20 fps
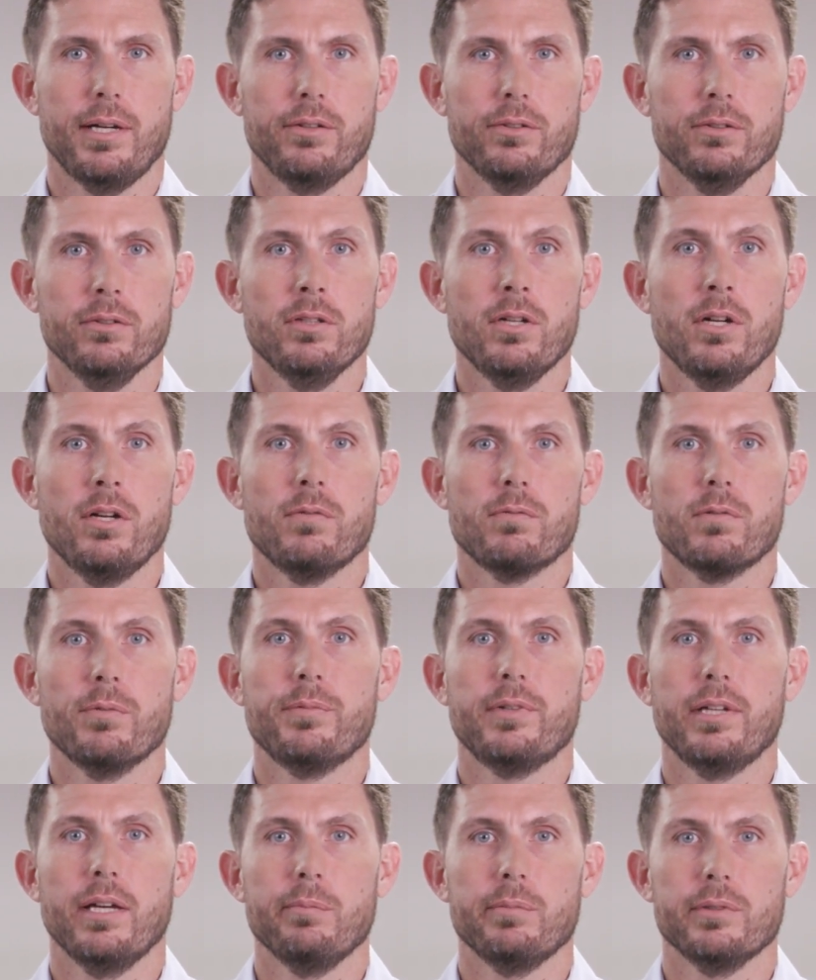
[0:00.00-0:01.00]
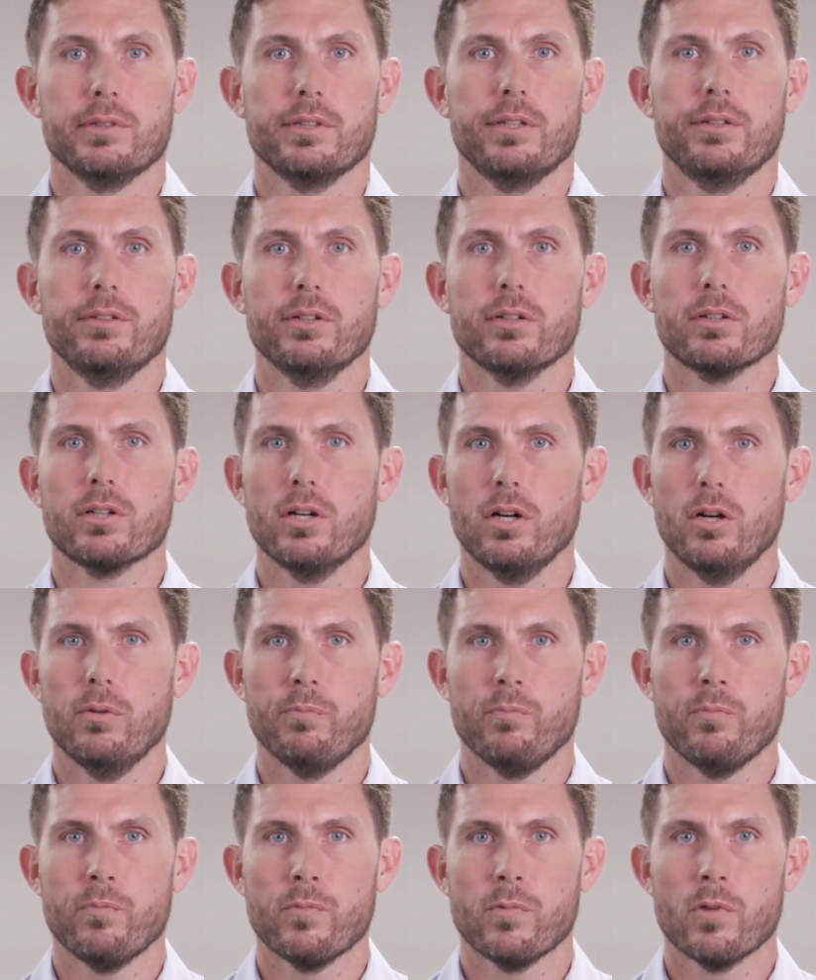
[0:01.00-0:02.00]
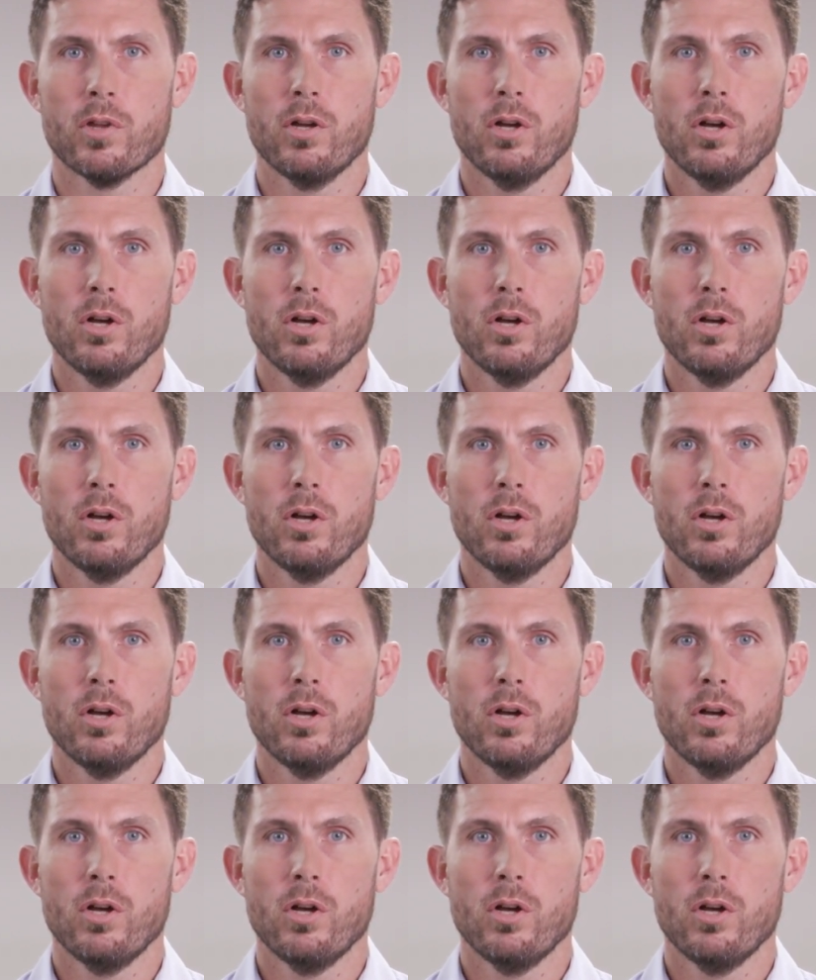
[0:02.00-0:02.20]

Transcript: Manual from temperzone.com